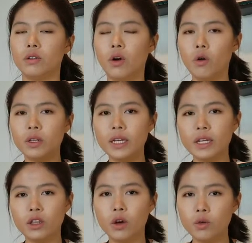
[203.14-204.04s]
Only
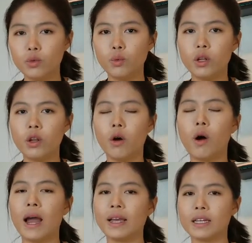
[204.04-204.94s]
in those windows
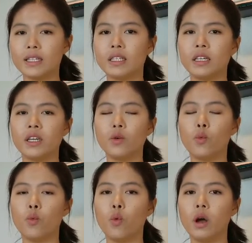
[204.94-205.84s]
I can see
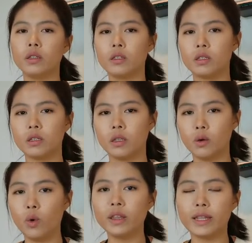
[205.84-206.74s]
what
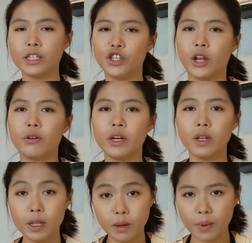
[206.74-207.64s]
they generate
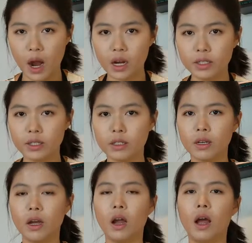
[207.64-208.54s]
in the box,
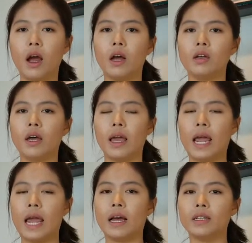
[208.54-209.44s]

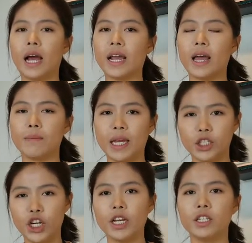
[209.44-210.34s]
and I can make
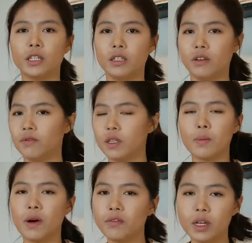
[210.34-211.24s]
changes if some
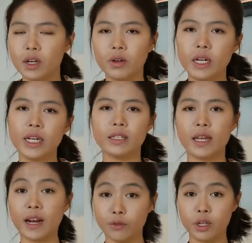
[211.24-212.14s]
of the ingredients
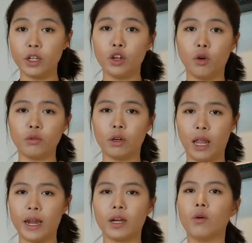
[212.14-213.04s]
I really don't
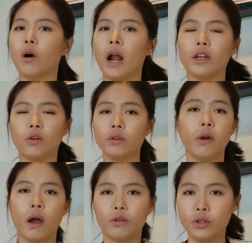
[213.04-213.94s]
like or I don't know
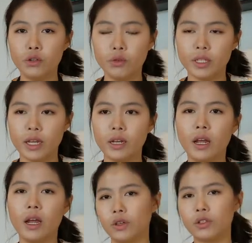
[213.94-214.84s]
how to use it.
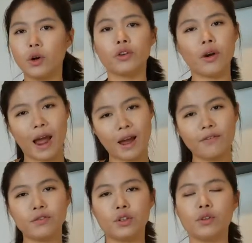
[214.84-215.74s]
So you
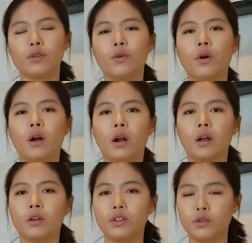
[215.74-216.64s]
have to
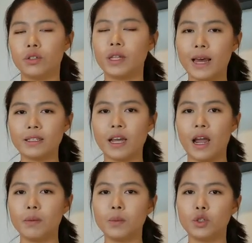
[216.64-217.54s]
use that
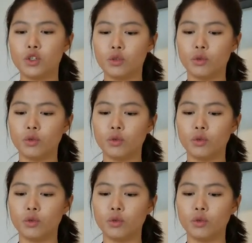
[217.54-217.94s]
time to